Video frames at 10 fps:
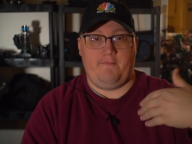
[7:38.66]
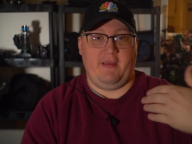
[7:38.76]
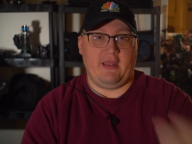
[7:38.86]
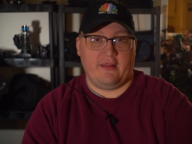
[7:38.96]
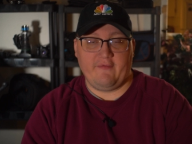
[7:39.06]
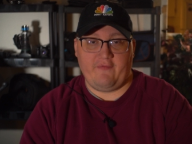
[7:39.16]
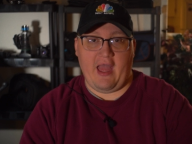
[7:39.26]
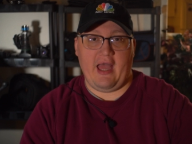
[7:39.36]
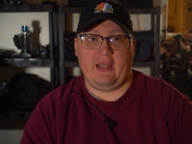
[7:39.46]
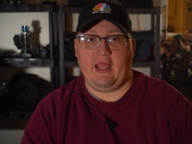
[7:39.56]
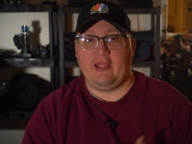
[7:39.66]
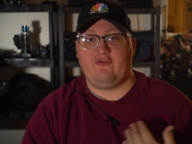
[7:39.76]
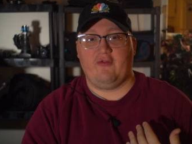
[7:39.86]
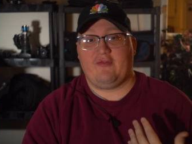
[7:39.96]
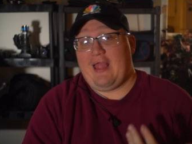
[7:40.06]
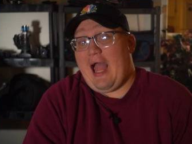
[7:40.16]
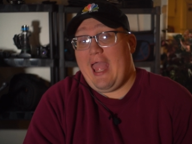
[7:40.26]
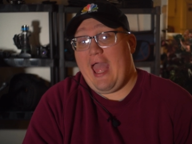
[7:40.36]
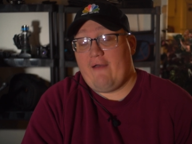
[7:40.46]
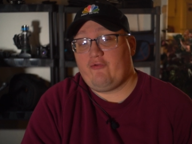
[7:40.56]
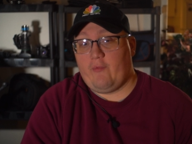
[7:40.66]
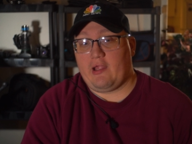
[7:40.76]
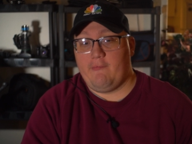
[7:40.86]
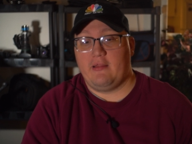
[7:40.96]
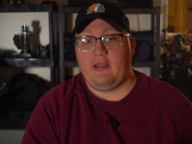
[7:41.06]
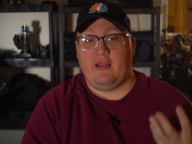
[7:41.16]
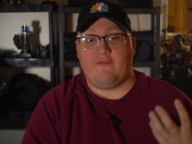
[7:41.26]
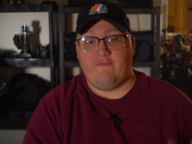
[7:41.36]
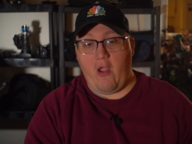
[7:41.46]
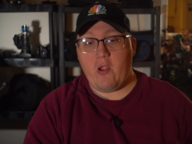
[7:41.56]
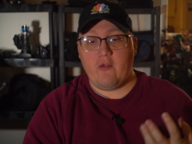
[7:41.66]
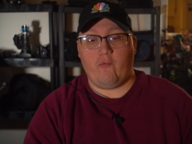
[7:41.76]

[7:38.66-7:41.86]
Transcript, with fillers: because of that, I just, I have to recommend it. It's very